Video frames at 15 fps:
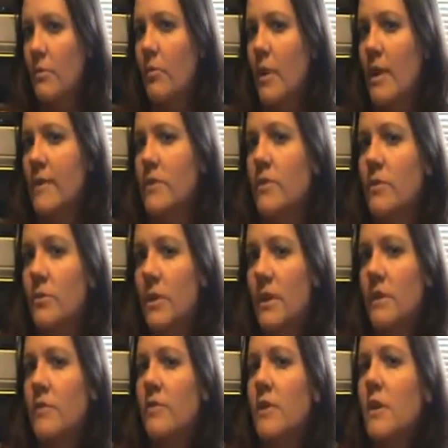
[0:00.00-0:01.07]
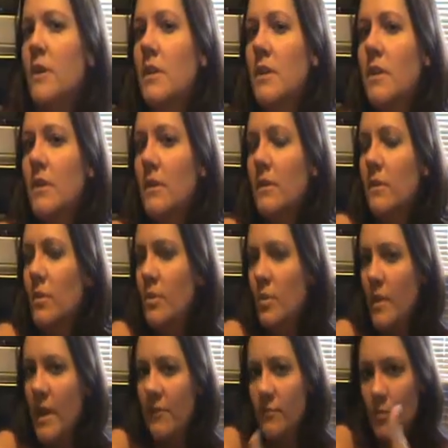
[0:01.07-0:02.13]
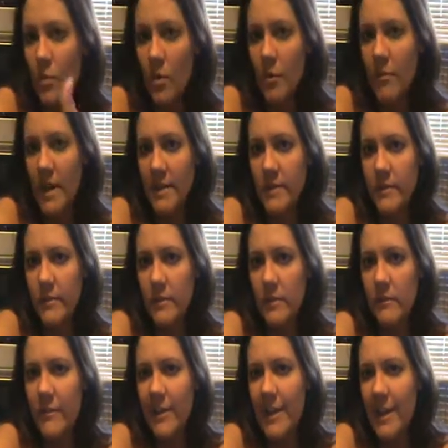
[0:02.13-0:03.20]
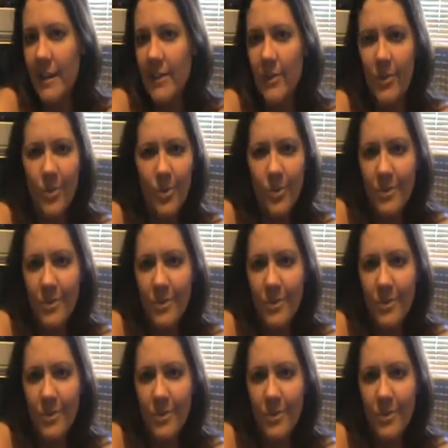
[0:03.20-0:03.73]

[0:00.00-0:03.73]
right to grieve who have more right to grieve than I do.